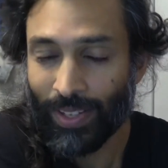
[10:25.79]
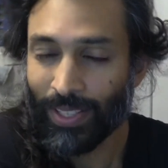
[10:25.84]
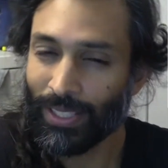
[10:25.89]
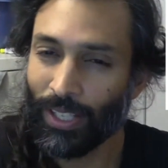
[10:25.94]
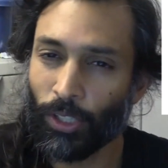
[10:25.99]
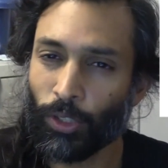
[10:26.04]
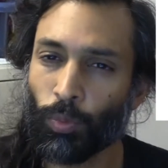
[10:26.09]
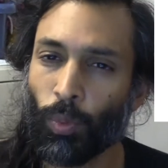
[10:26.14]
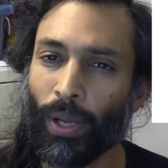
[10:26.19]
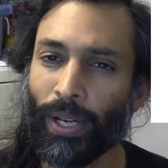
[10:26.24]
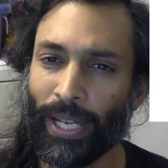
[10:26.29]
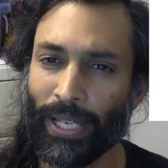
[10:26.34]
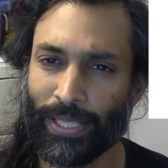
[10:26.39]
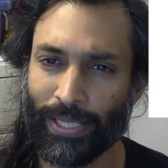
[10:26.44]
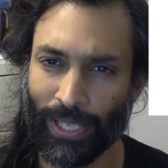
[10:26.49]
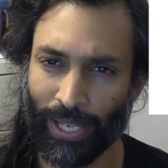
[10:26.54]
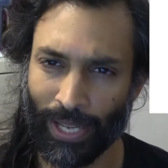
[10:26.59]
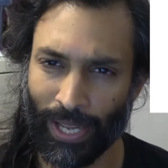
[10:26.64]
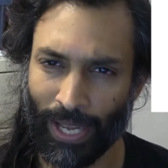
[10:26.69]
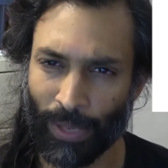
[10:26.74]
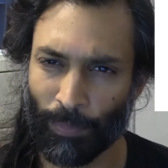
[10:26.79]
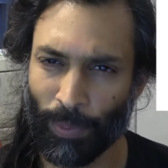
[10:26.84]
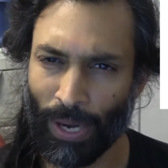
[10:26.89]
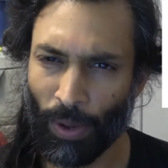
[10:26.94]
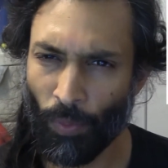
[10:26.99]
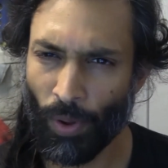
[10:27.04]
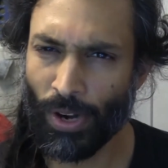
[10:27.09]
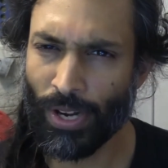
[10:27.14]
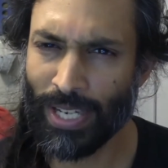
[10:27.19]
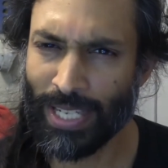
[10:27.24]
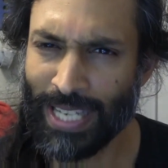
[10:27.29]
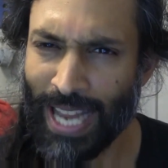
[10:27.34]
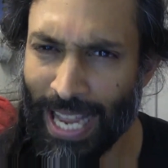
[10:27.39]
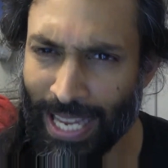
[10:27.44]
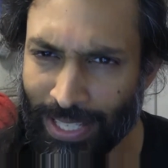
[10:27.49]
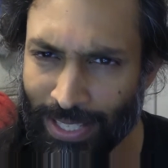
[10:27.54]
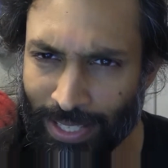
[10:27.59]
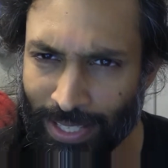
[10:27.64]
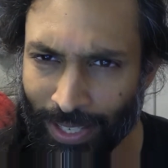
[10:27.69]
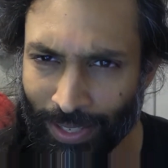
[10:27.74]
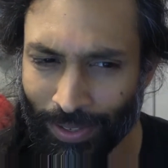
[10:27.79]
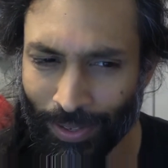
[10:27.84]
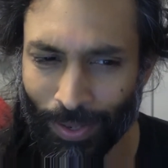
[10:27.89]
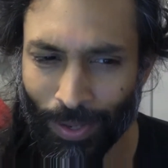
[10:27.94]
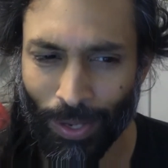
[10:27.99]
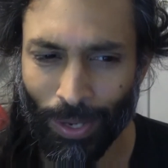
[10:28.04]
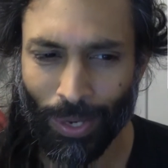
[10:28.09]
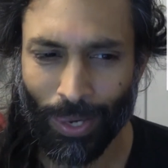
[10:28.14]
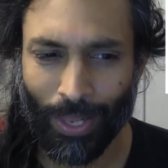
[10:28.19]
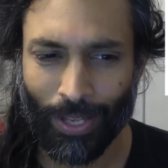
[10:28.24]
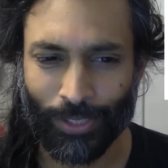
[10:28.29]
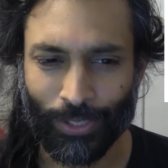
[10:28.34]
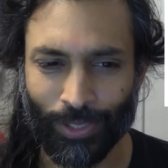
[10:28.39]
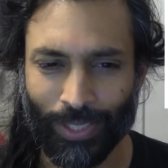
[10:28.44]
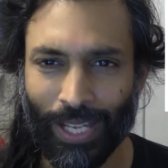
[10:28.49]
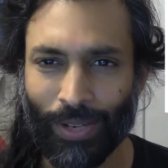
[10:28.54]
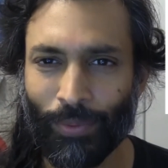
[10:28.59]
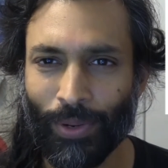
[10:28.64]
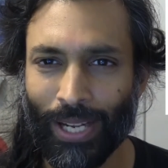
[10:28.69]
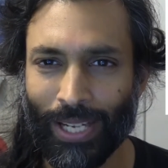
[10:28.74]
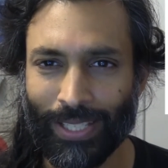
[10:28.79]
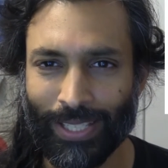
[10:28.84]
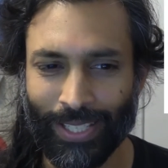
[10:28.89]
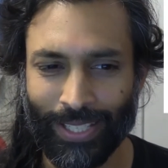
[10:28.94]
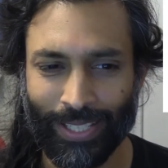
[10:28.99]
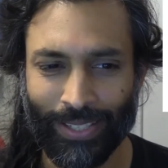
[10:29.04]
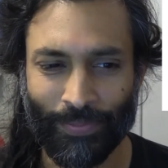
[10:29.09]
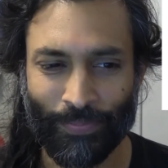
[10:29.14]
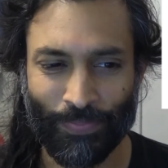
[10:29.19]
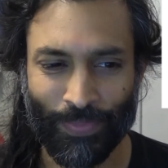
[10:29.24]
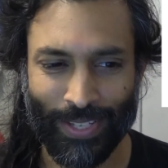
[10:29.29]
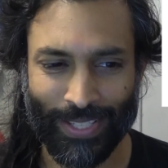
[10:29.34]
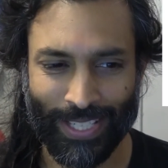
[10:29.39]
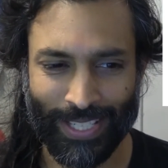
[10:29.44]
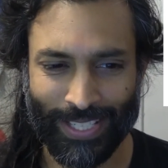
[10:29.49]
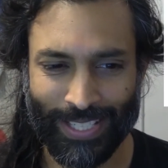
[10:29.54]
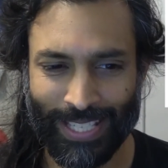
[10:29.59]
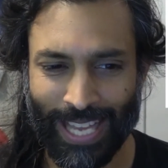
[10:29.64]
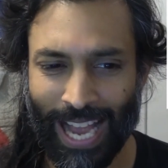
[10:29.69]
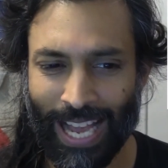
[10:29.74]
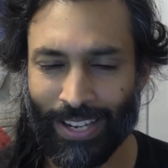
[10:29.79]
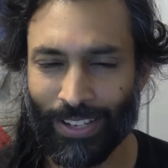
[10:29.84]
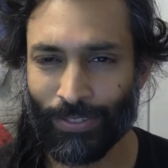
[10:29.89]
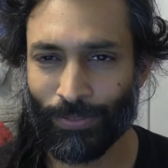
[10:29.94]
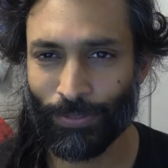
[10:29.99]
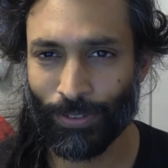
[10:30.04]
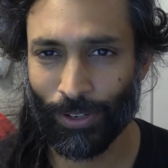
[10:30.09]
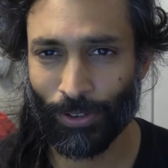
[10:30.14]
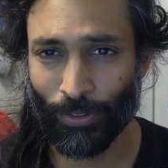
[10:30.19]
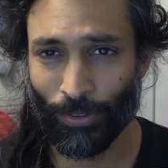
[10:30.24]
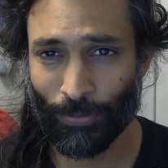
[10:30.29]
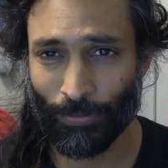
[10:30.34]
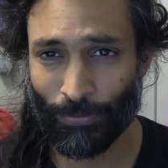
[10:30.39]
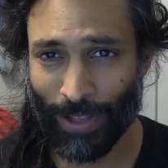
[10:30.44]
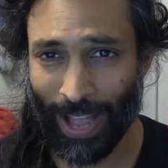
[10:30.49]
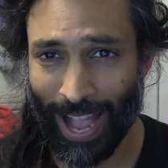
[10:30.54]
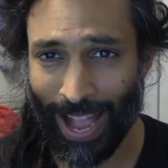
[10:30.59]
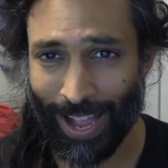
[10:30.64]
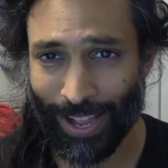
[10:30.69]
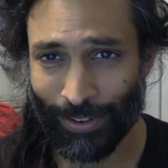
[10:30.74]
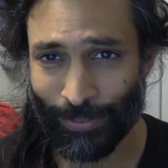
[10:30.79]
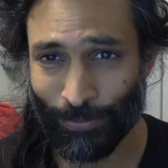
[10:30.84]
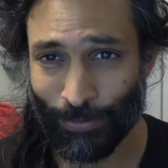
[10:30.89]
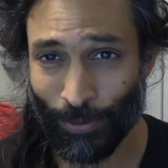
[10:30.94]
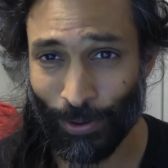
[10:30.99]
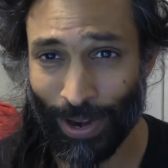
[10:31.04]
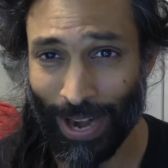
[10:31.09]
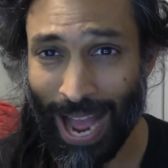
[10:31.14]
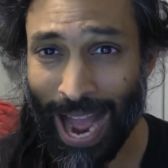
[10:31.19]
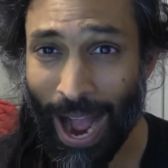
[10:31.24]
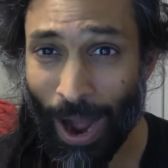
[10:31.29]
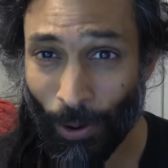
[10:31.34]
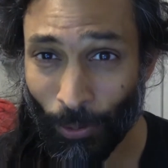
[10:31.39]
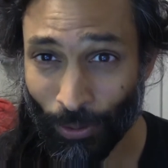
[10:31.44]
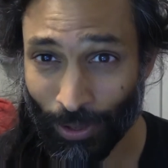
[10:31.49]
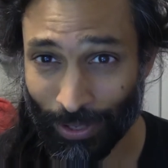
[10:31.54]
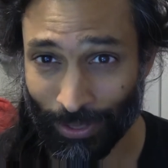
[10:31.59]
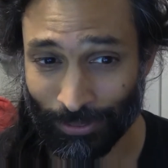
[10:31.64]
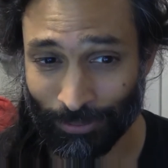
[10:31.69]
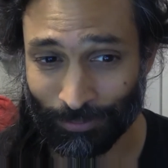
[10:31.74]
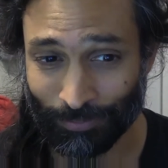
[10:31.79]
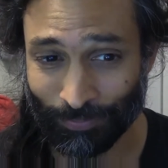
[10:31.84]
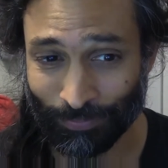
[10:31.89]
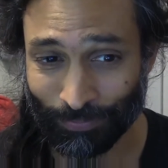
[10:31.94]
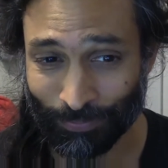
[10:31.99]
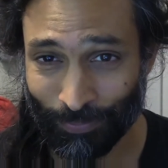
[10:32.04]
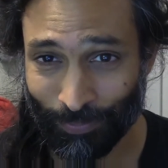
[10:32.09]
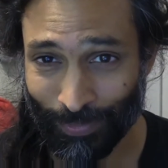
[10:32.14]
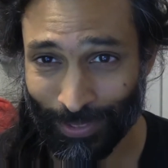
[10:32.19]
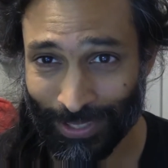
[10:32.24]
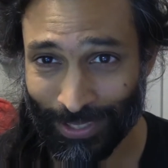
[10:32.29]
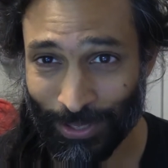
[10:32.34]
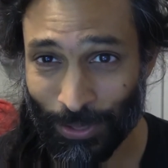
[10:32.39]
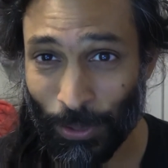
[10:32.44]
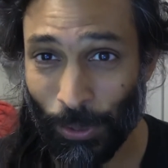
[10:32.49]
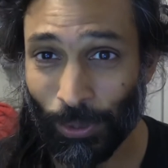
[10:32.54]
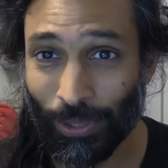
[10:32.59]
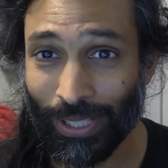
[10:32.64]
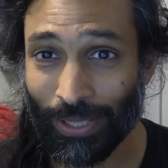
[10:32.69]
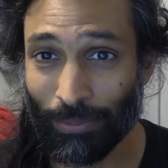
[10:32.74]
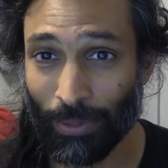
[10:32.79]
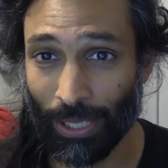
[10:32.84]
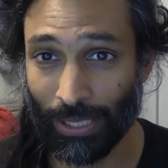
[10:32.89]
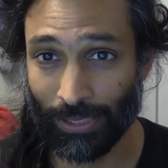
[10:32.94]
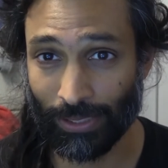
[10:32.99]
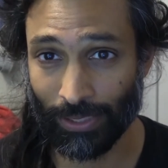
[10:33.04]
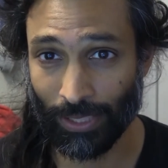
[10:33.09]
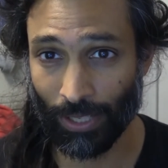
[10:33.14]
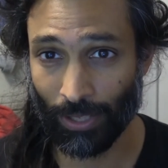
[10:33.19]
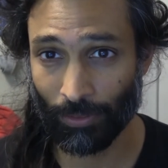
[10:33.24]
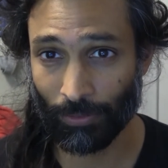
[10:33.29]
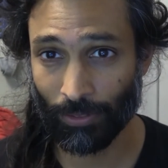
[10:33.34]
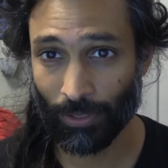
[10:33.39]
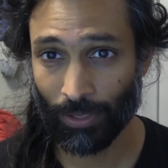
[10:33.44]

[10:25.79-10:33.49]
That was one idea I had, but I wanted to test it. So then what I did is I sat in front of the fan for an hour, cooling myself.